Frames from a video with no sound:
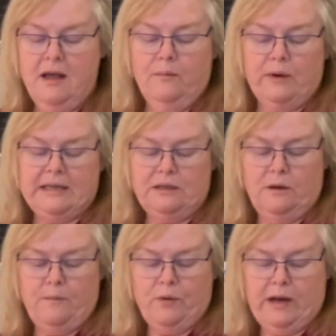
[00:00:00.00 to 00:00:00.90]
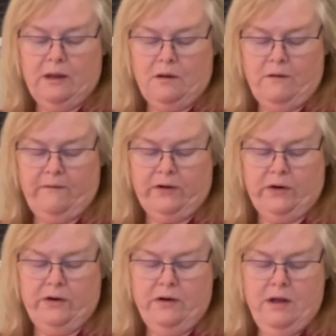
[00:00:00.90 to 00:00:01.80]
Bring to a boil
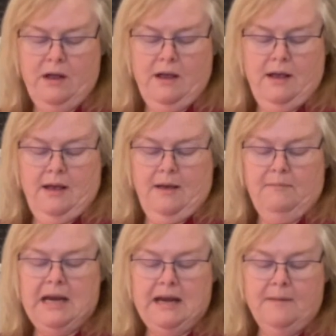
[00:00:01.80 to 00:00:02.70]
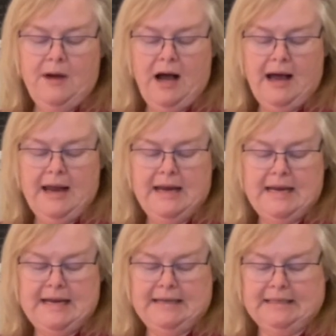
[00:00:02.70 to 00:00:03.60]
over medium-high
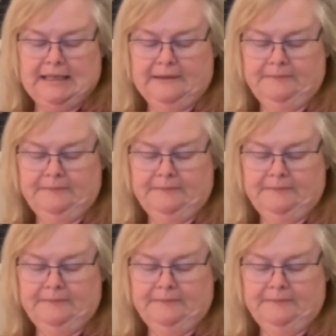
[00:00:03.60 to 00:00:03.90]
heat.